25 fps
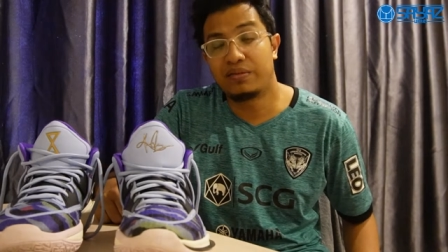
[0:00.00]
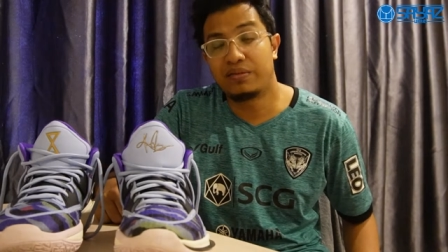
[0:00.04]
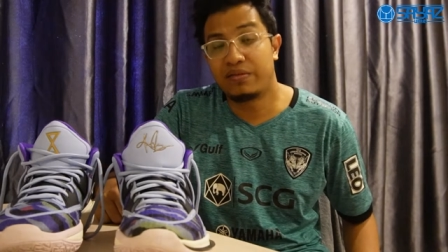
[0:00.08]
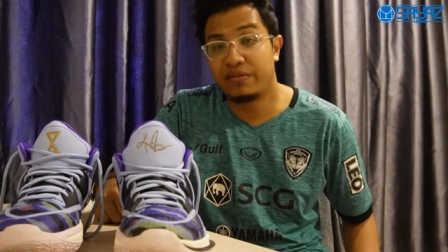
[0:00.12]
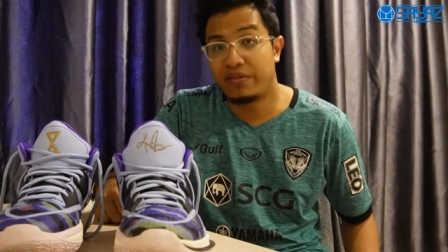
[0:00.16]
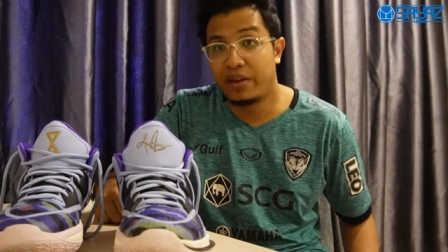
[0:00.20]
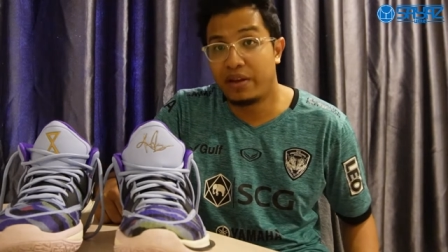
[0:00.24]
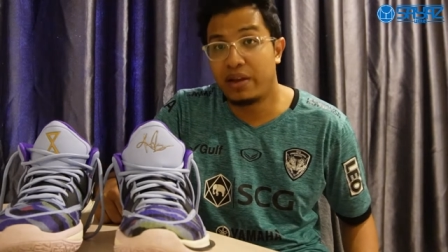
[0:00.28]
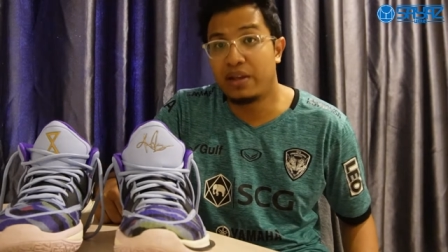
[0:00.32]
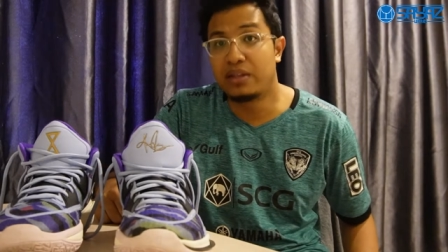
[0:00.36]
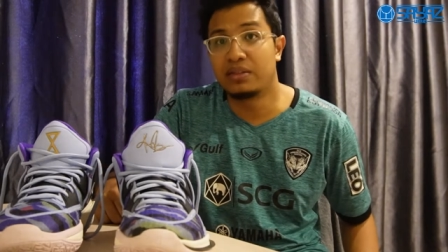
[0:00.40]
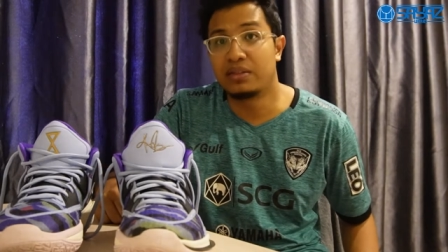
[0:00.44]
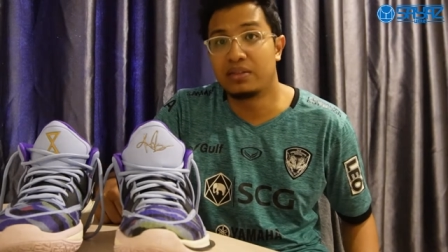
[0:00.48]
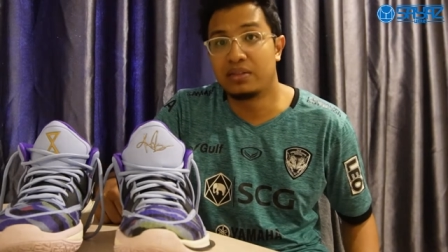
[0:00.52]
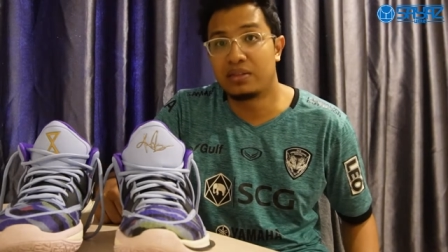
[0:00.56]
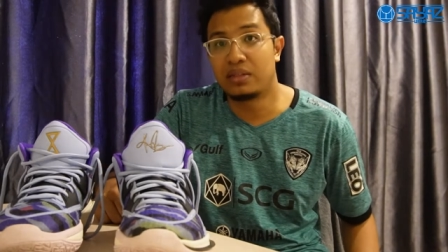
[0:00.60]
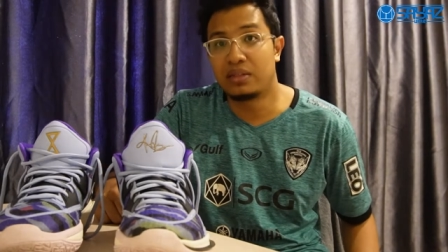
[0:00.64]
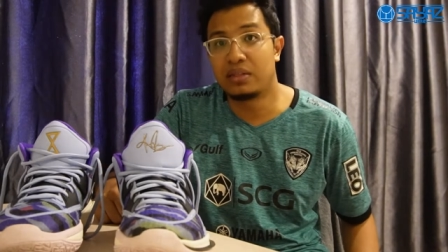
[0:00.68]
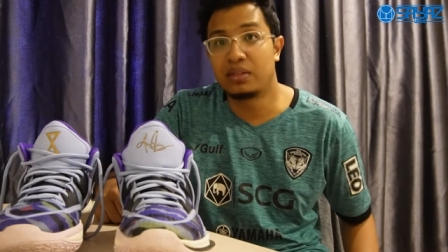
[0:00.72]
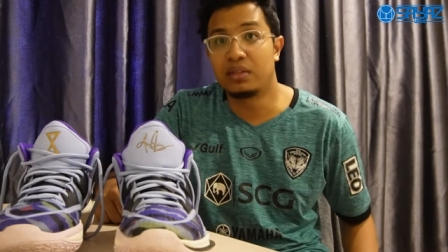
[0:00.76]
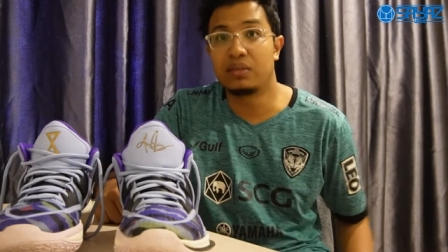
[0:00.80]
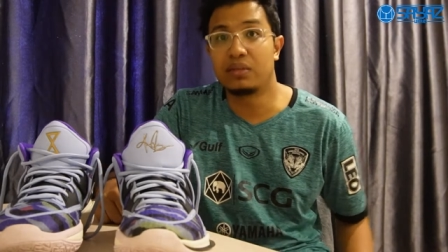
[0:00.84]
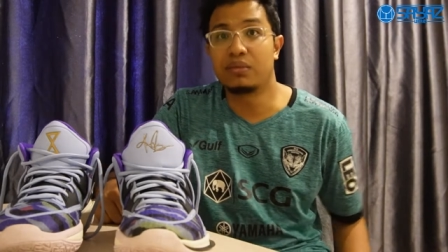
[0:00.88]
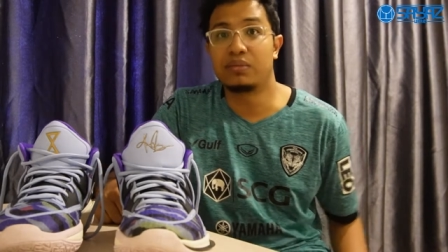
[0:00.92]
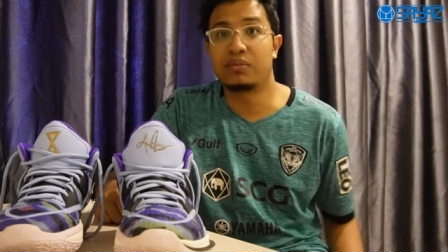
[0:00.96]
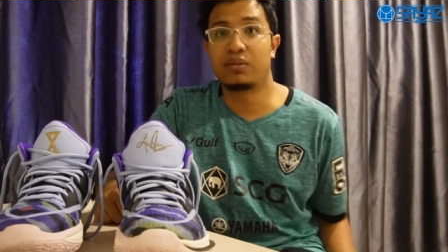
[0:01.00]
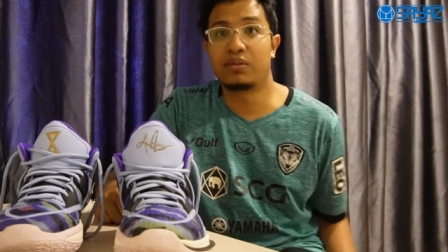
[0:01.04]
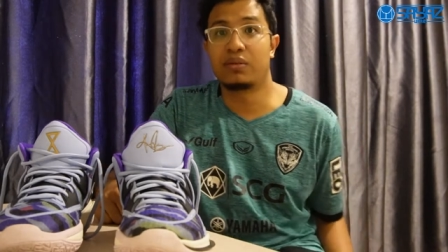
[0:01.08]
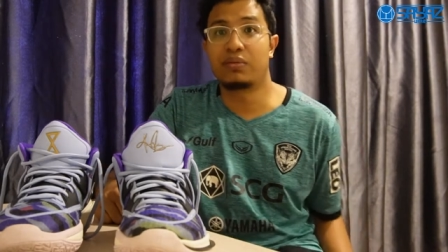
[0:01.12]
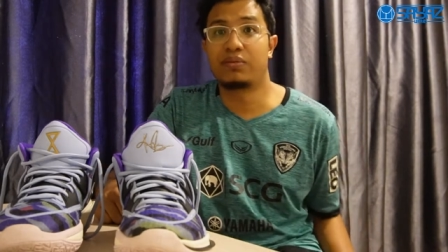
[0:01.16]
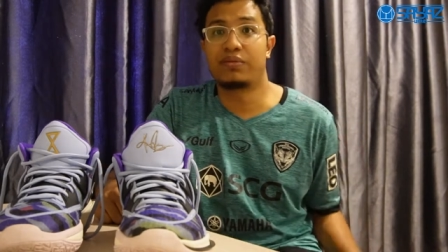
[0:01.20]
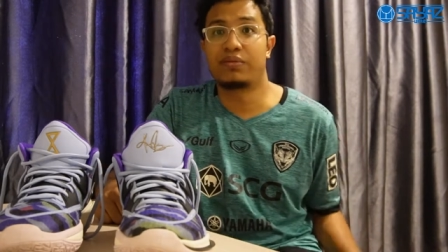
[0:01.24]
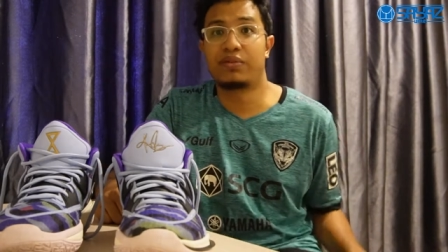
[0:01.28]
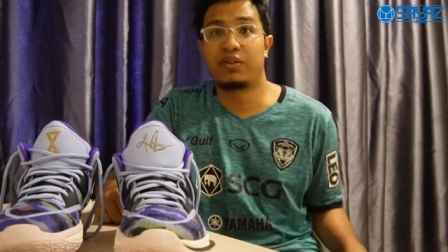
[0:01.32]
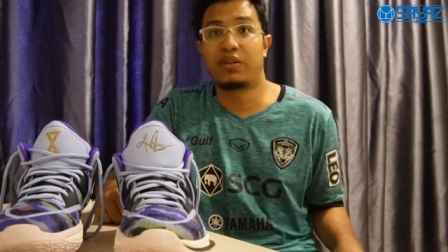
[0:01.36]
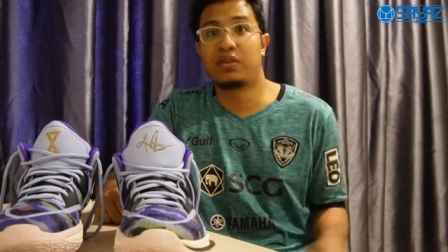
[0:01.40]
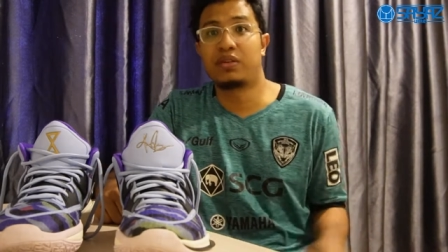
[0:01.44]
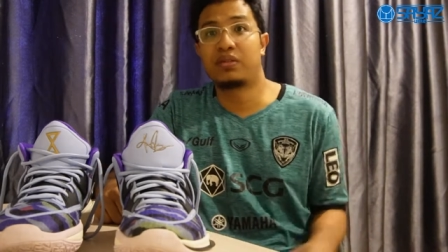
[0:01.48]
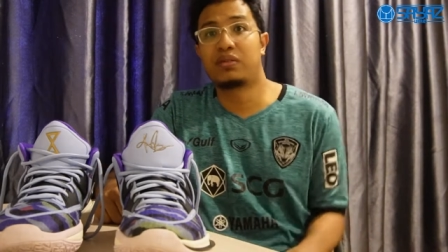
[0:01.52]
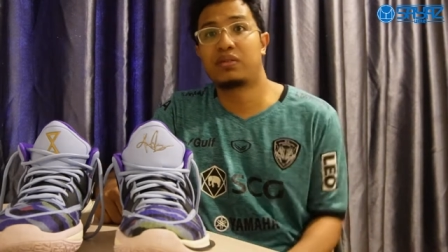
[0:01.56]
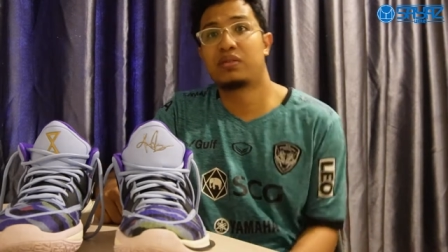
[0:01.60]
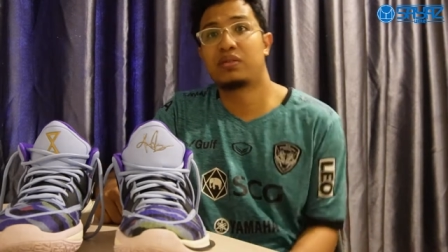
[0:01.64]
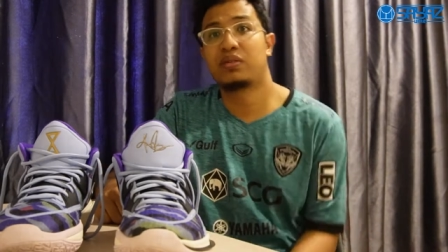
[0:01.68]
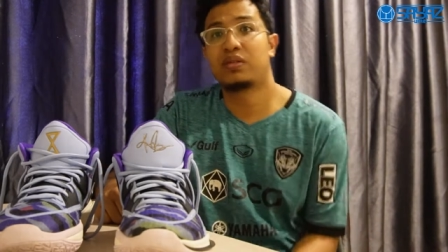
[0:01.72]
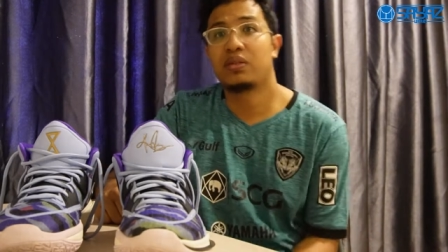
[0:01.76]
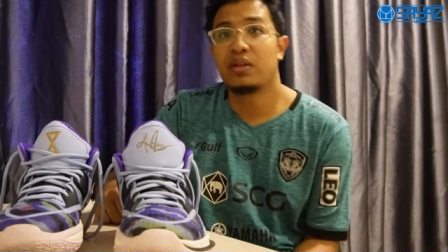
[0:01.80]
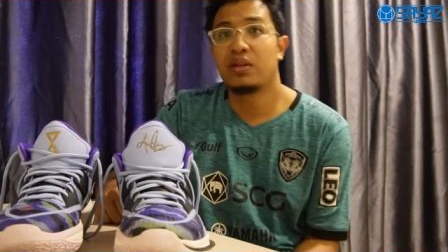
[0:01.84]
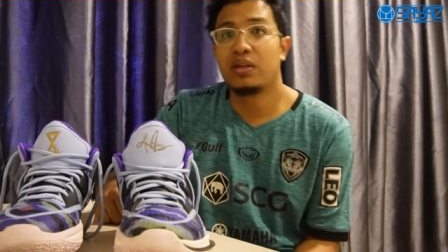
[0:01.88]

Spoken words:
fans in terms of his